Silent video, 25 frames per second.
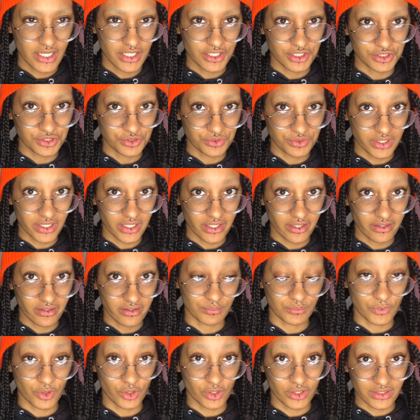you
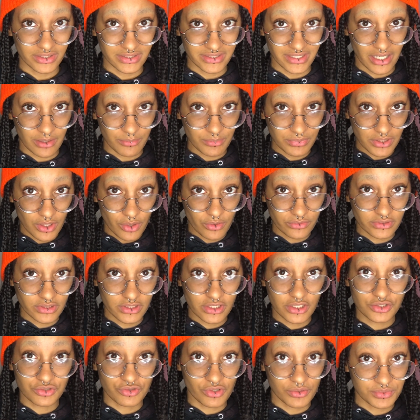can look down below in the
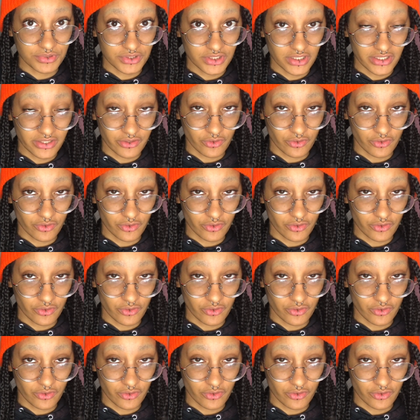description.